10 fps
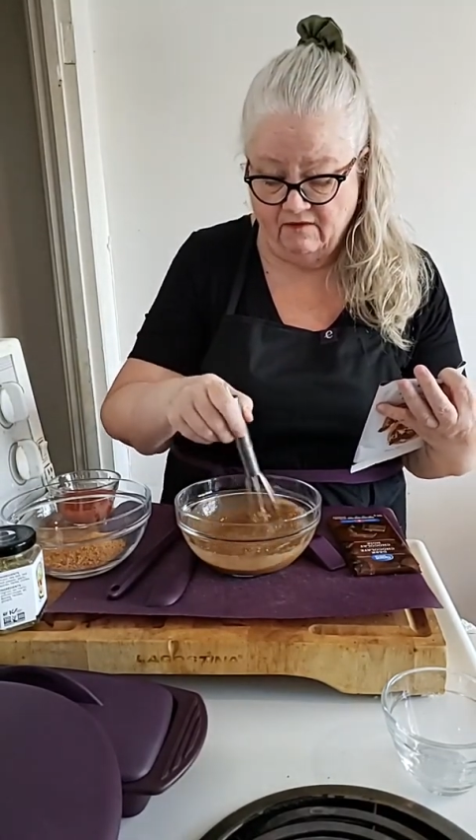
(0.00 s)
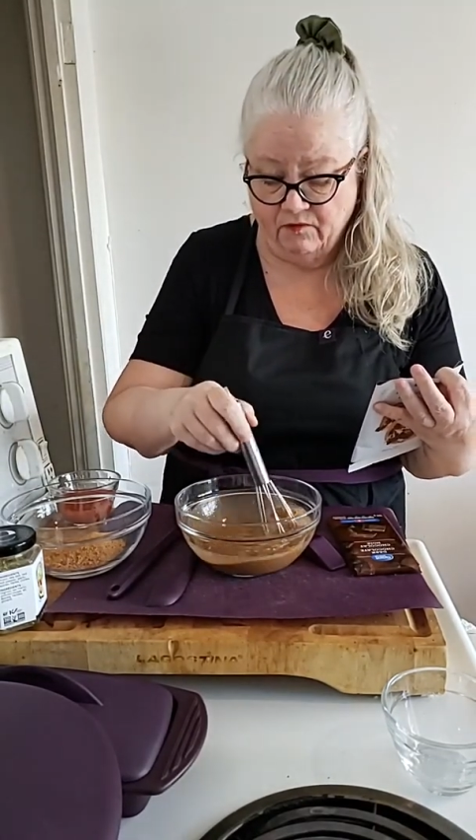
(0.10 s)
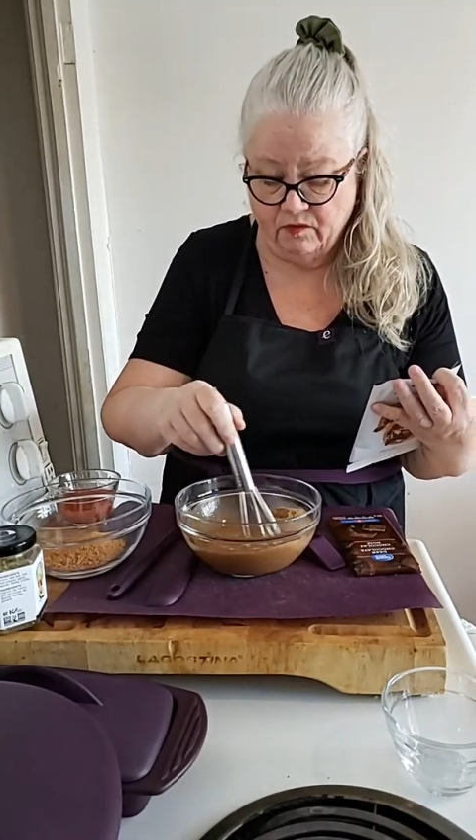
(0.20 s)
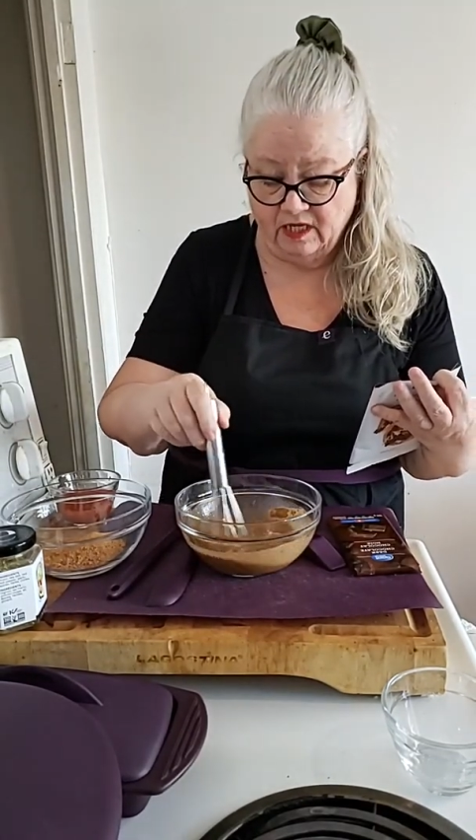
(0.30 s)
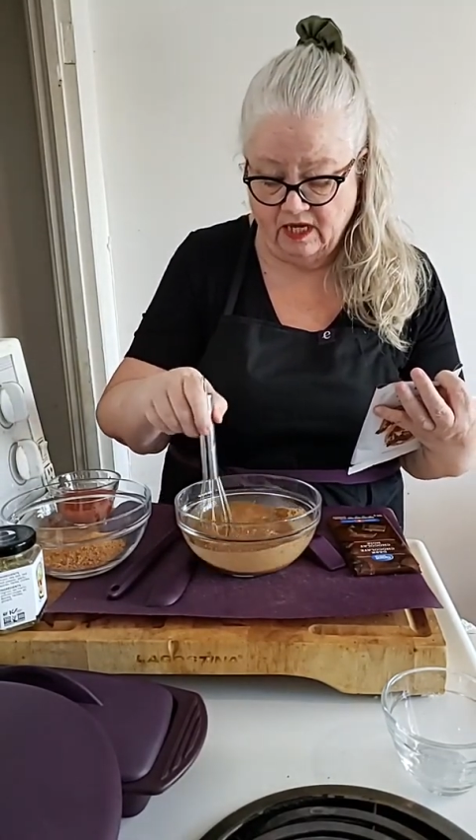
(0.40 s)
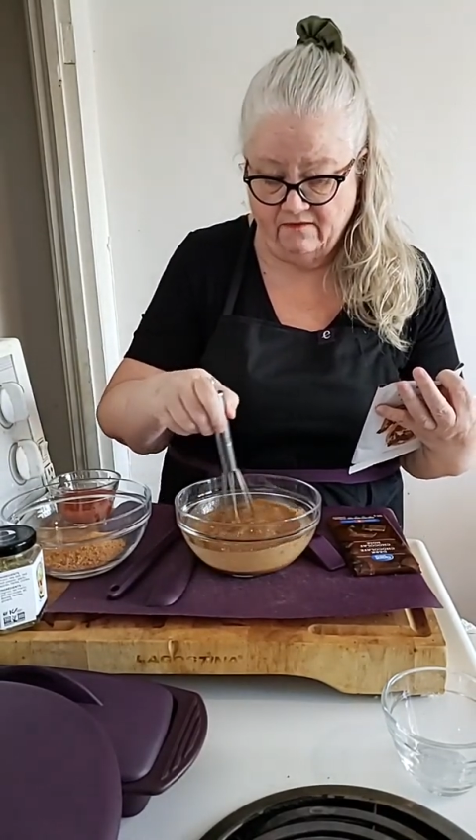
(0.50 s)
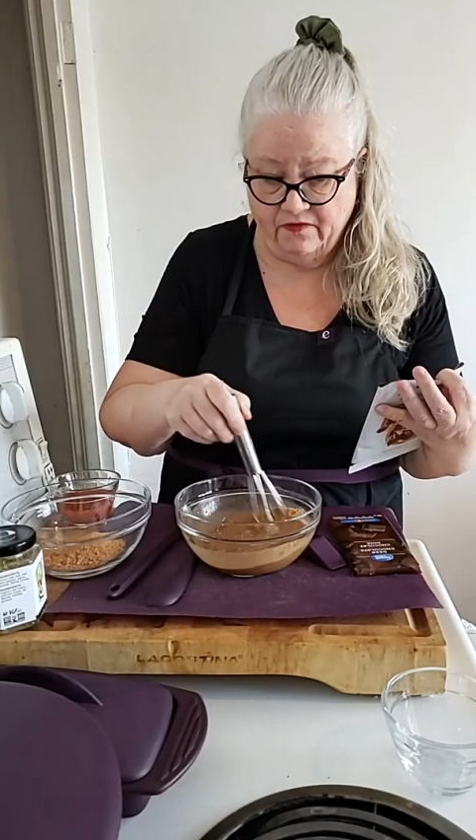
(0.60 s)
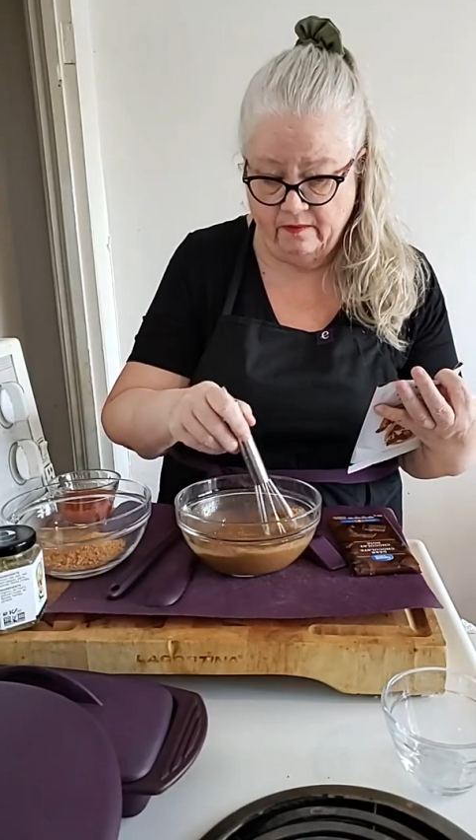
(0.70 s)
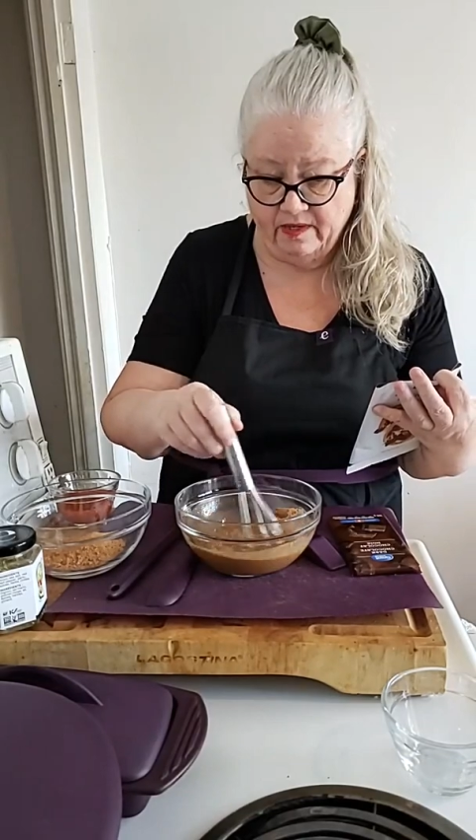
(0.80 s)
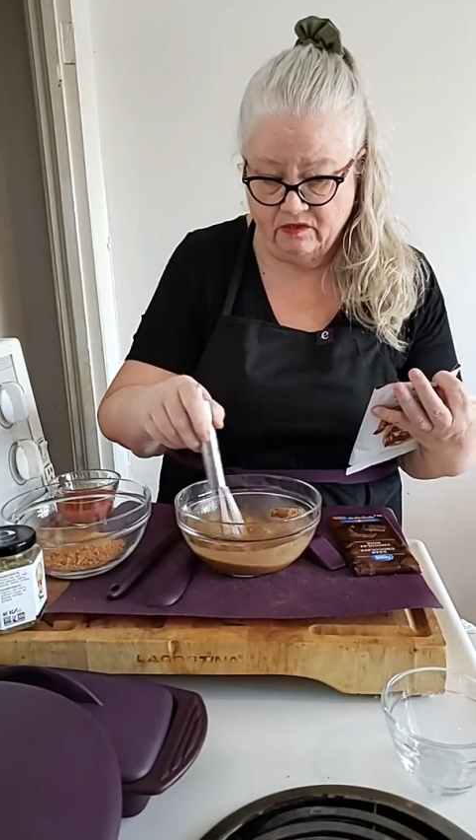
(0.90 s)
only half the
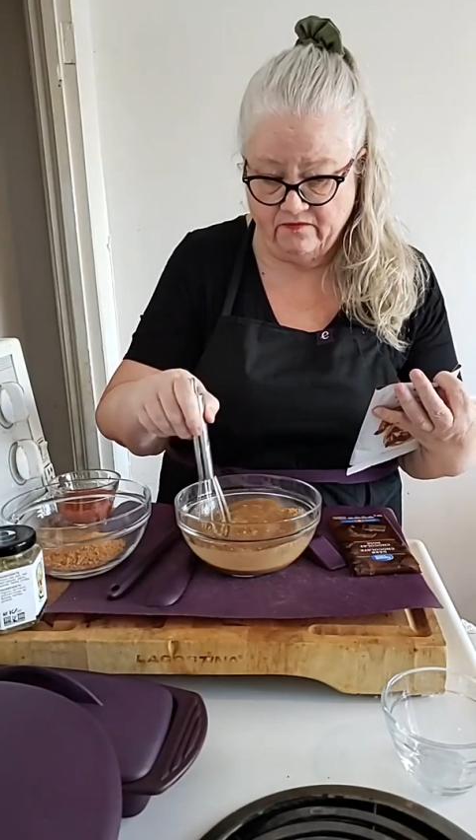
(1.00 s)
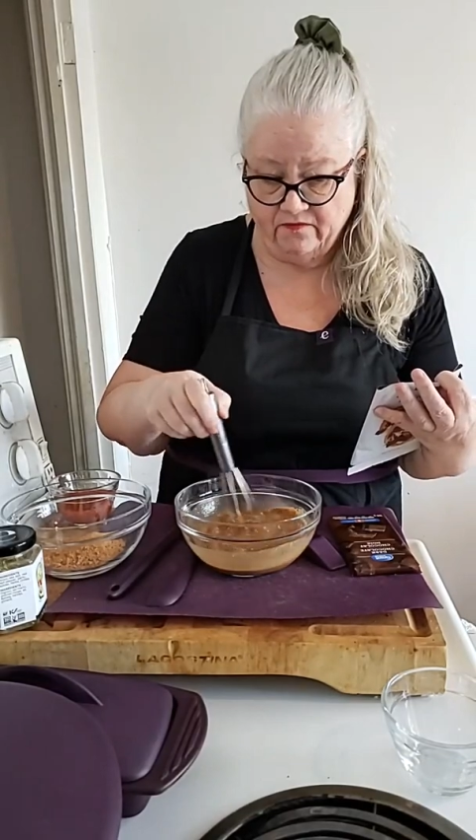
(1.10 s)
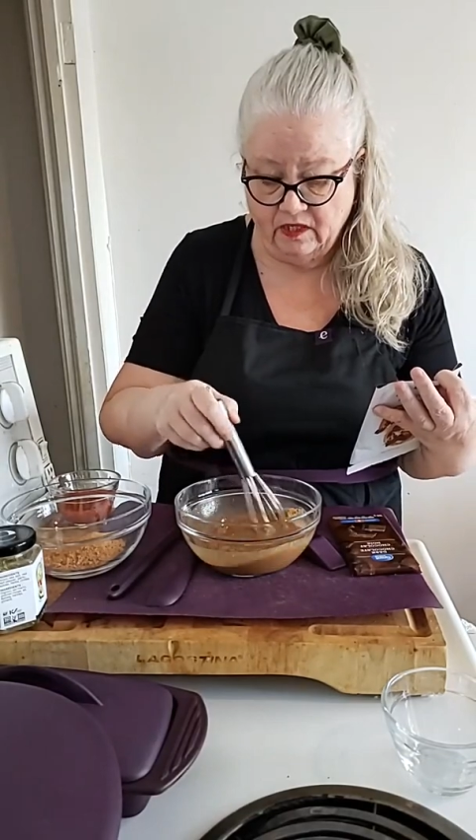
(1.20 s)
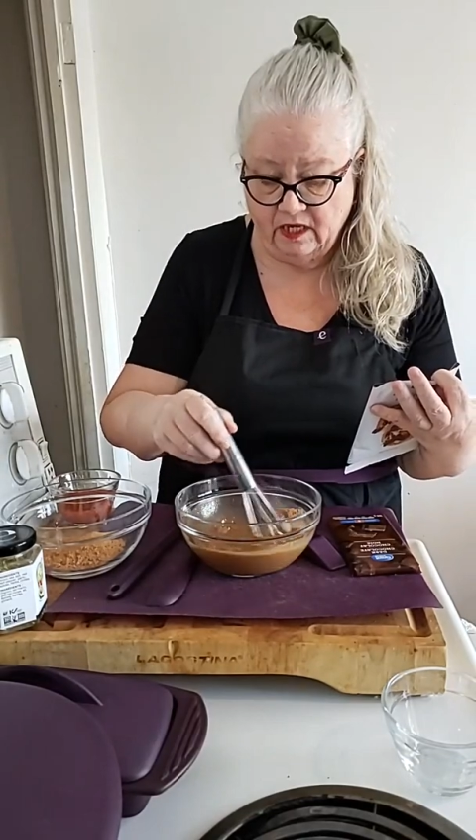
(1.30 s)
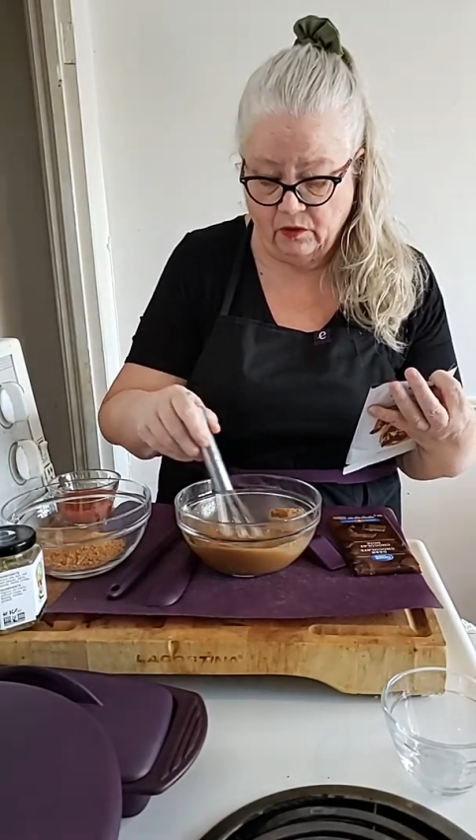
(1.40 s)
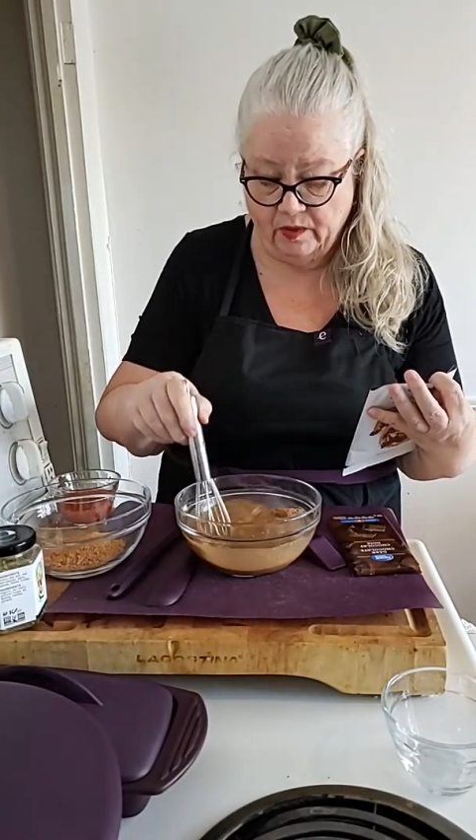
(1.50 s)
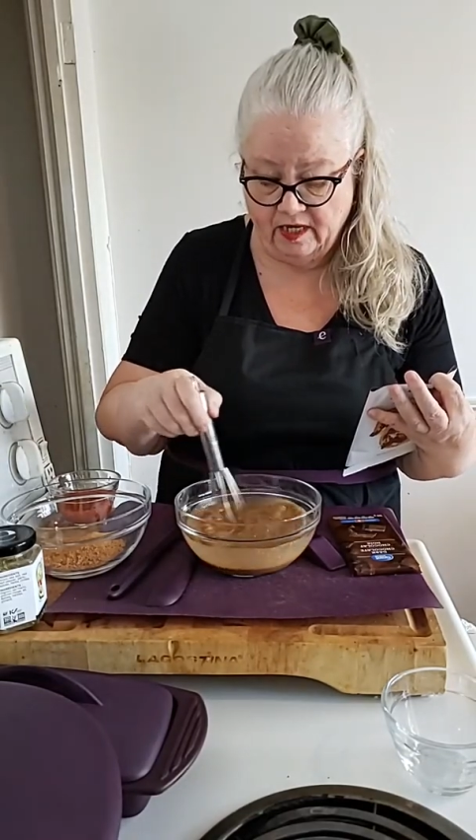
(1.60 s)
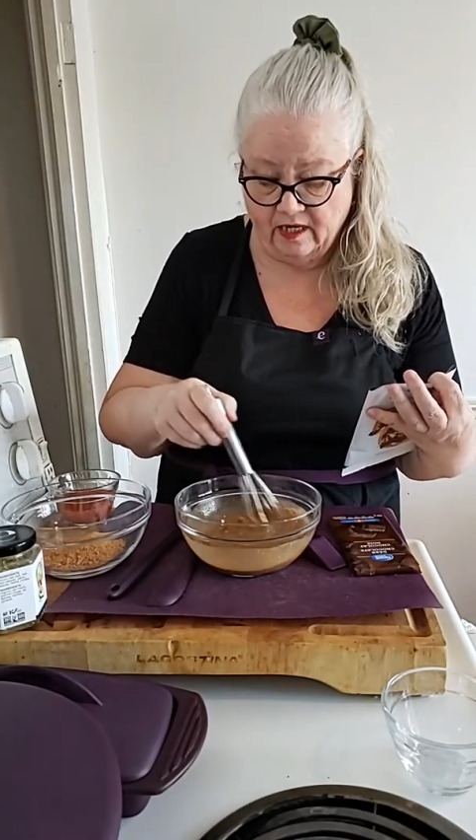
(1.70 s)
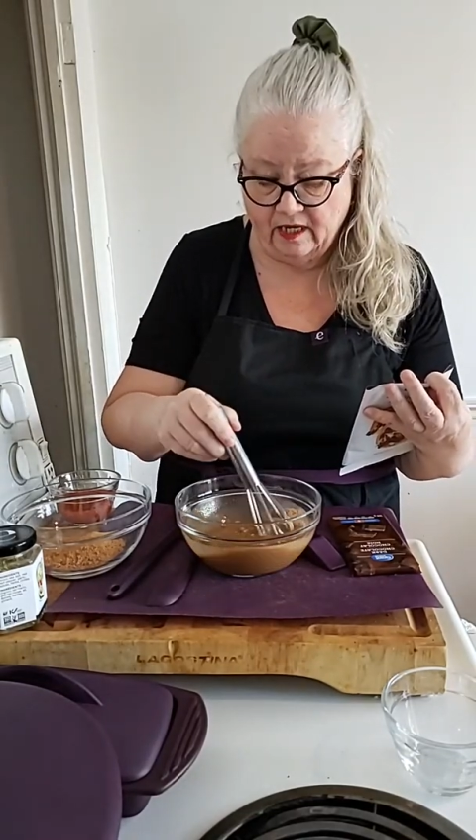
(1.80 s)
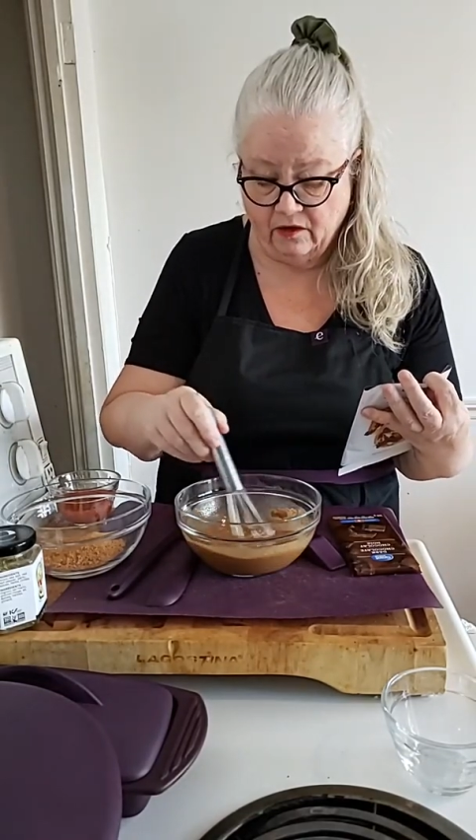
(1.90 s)
amount of liquid in
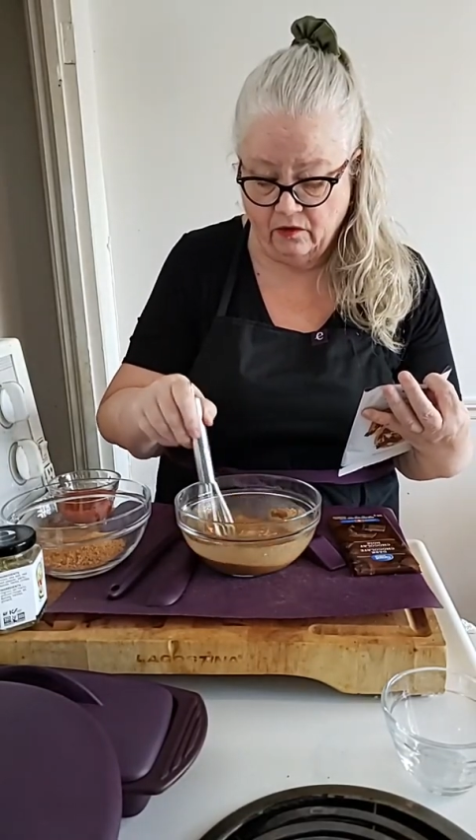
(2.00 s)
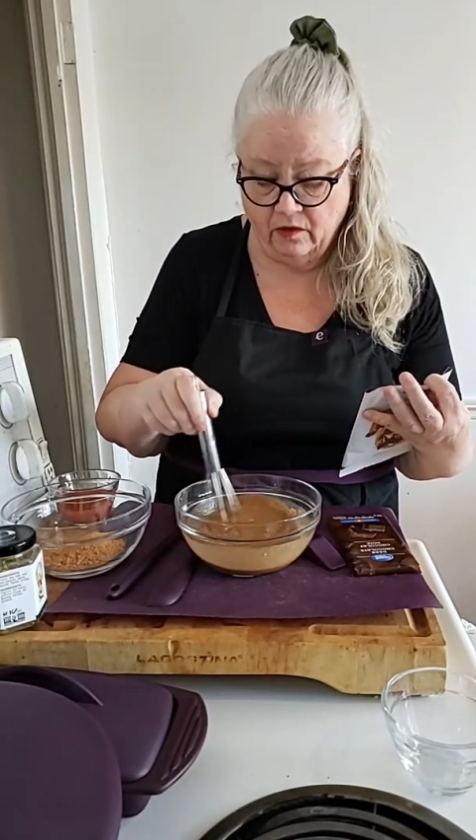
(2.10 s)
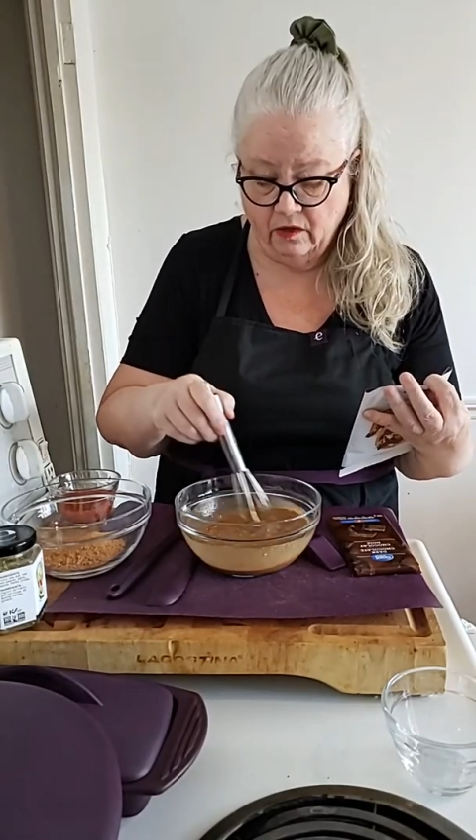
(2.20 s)
here,